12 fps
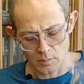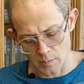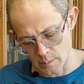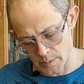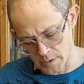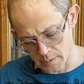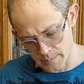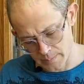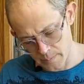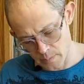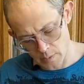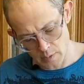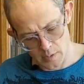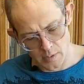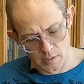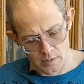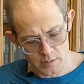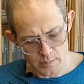But
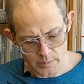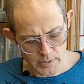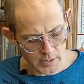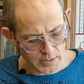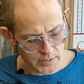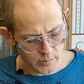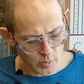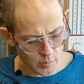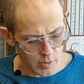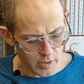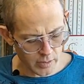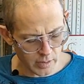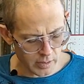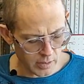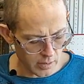I'm gonna get some water in here.